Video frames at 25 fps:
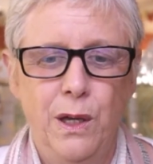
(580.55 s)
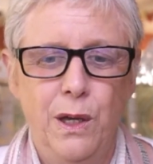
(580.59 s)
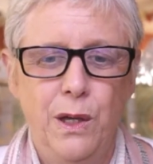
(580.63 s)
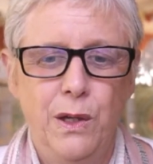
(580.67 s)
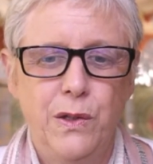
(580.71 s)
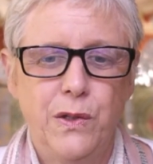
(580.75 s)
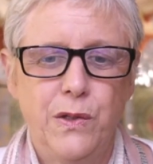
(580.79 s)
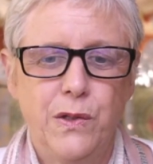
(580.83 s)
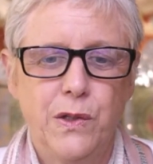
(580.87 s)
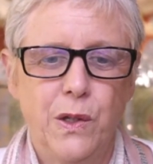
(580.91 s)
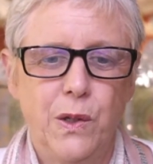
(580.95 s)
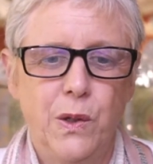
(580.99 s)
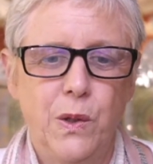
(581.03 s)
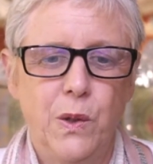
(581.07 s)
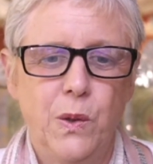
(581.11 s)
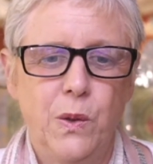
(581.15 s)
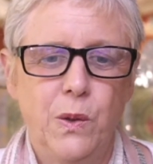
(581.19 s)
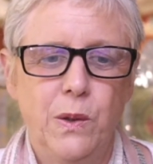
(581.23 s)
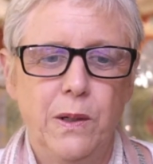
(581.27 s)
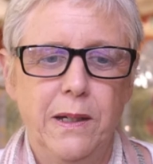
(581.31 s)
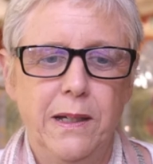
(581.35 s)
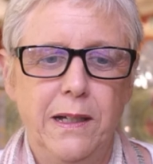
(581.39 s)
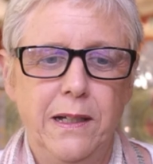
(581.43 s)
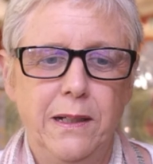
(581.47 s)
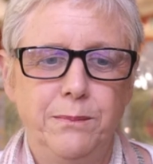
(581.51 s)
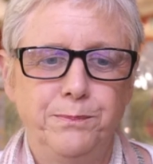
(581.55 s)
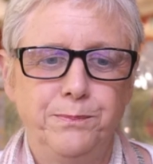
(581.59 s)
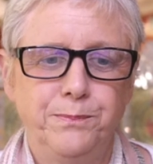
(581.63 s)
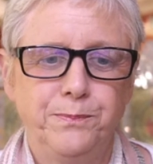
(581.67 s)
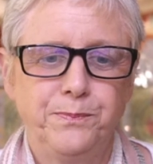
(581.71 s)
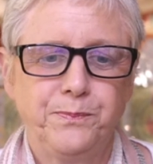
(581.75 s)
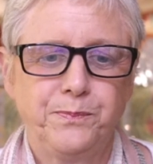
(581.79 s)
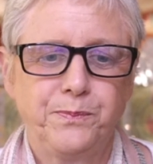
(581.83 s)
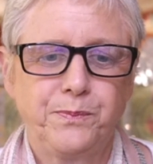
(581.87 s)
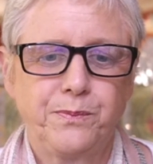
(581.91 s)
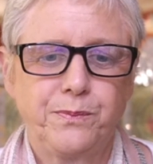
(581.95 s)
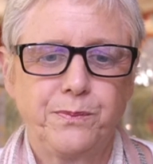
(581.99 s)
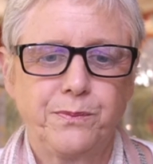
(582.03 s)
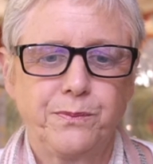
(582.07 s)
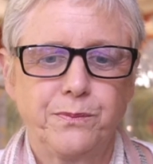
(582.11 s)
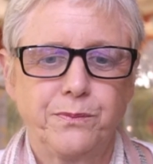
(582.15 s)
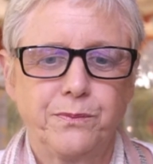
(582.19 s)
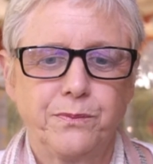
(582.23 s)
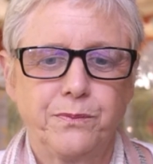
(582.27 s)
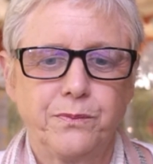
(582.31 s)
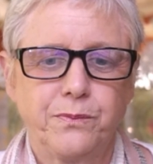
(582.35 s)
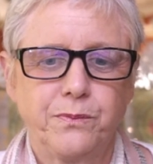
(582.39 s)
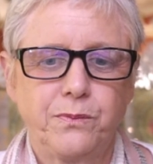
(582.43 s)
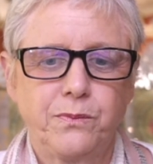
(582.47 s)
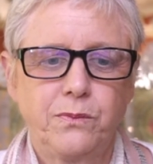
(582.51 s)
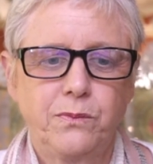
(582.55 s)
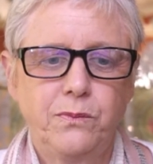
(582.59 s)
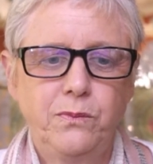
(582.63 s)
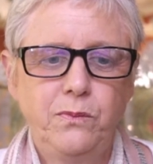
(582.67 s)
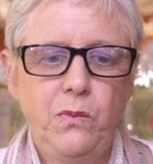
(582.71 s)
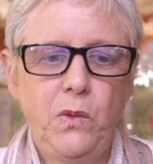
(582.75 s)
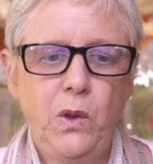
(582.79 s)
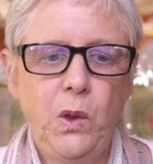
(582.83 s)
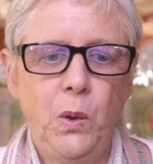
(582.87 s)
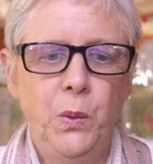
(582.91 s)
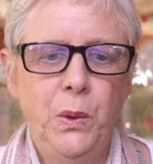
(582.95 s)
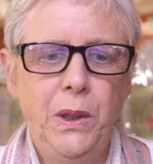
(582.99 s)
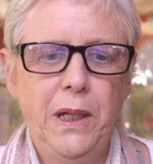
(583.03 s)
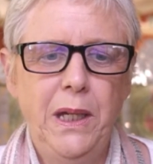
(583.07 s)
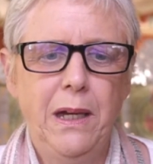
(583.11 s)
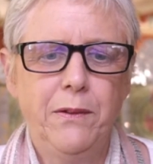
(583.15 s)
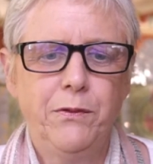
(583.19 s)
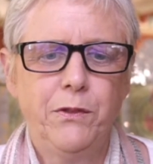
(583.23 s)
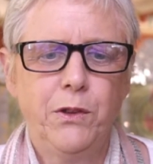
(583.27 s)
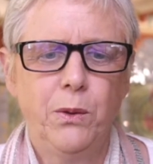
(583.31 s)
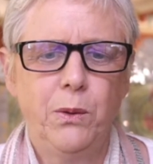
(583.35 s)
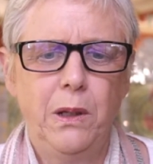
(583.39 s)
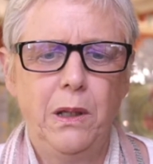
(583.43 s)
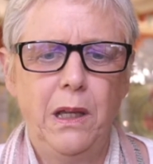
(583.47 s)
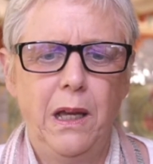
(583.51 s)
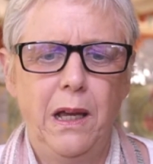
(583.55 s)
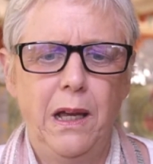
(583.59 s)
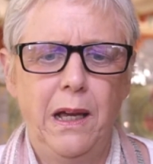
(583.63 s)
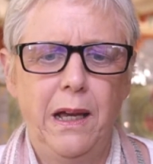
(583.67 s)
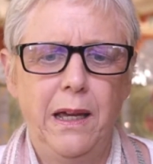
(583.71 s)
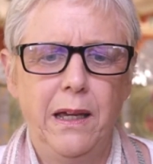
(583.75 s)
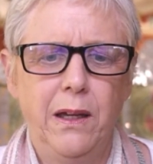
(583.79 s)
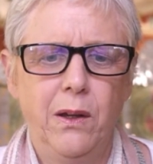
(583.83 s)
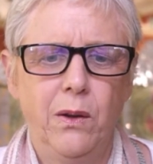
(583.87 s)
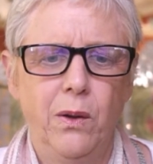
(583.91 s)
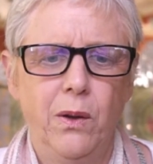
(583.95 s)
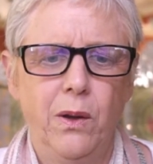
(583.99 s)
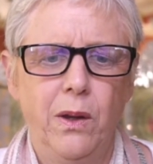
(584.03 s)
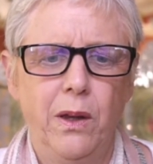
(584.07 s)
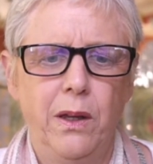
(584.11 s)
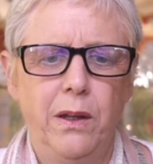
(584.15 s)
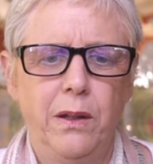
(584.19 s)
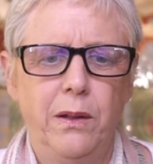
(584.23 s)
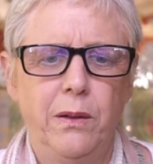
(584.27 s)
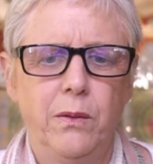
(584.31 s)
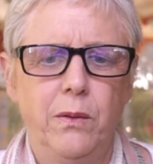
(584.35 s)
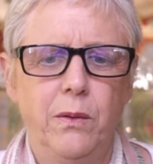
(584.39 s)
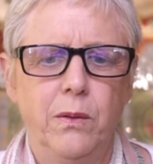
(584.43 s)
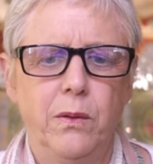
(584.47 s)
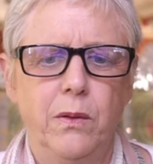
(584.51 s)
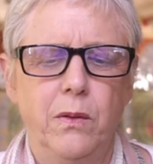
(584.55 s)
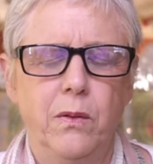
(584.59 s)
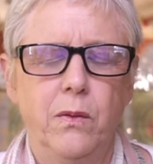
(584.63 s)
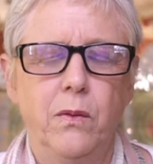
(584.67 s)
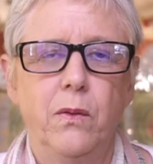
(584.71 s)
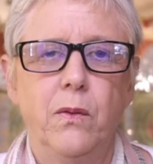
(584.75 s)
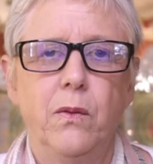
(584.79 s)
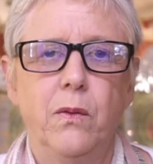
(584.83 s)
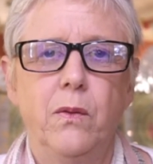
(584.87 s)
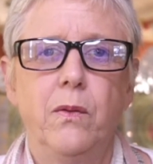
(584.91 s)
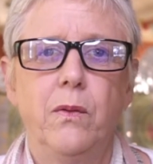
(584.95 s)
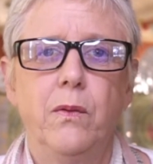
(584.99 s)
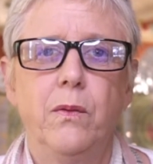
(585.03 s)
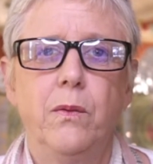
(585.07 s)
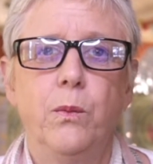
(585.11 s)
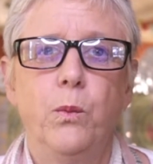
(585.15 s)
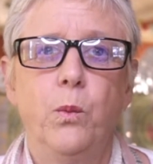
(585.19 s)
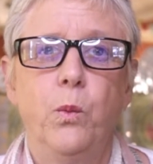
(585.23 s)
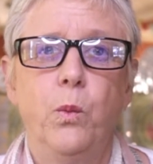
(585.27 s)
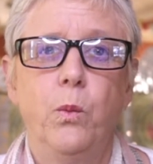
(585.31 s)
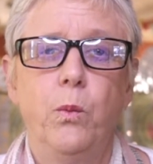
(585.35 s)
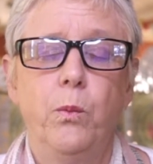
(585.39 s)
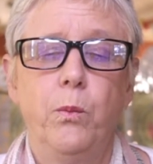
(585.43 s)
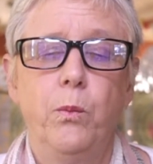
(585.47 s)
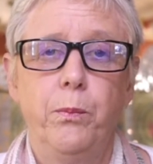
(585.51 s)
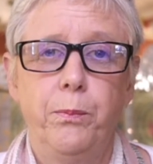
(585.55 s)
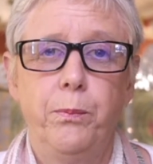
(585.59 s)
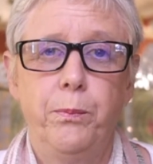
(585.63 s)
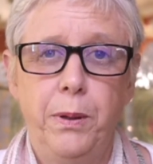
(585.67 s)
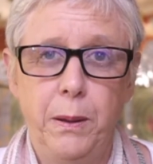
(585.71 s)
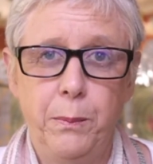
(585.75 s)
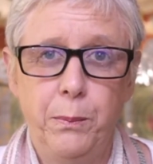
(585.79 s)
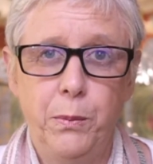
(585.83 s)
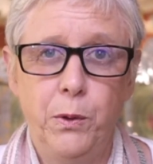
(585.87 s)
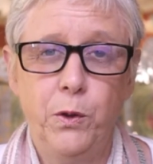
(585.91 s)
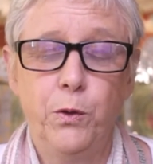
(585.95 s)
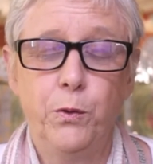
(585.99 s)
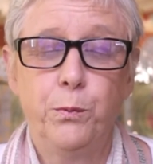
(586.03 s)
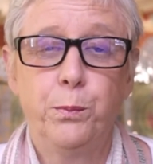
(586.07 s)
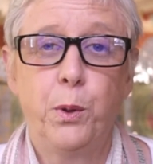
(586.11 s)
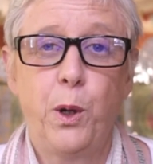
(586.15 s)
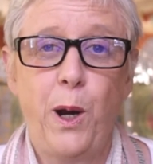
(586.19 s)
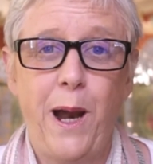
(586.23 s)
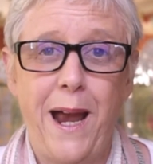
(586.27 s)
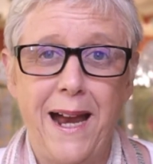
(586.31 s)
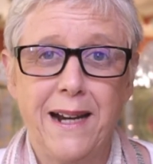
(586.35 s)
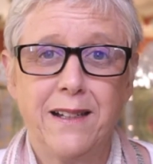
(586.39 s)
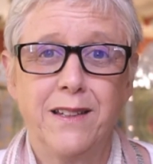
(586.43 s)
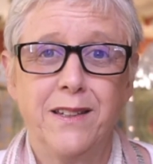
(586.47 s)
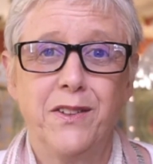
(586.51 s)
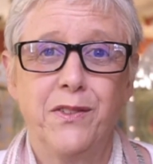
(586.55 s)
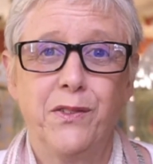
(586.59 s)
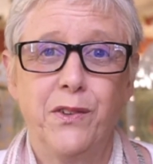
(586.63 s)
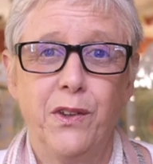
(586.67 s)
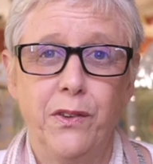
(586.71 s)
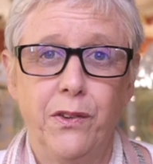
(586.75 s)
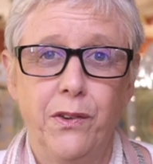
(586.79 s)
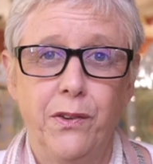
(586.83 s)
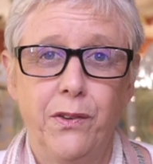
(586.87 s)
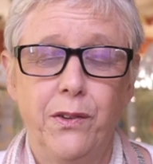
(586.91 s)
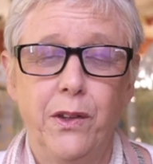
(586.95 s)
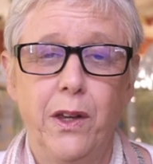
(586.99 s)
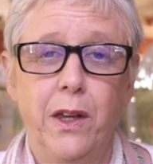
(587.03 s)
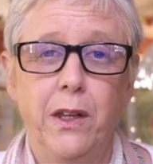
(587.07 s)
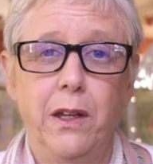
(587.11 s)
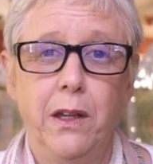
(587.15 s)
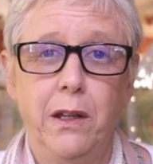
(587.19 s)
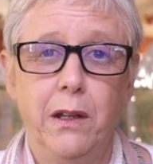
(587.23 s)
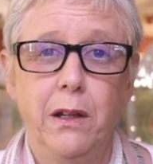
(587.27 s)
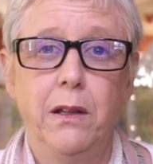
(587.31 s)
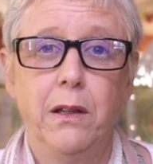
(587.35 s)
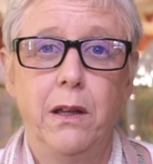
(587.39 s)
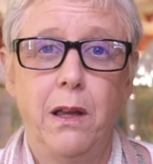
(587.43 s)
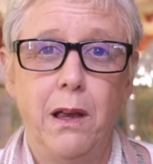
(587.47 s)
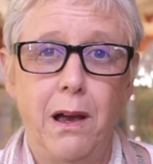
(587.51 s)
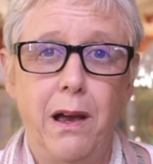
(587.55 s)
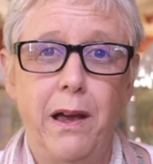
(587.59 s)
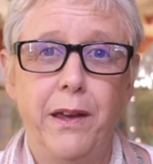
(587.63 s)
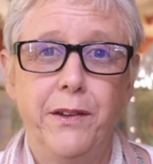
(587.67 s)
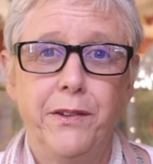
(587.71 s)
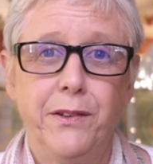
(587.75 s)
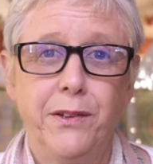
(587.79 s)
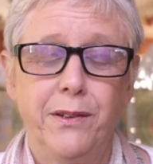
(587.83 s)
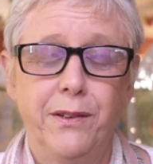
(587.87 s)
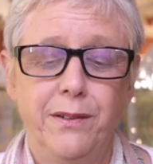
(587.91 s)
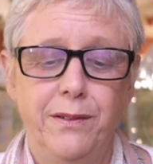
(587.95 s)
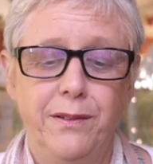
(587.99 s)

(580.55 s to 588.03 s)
So we have to rely on people who've practiced and studied a lot,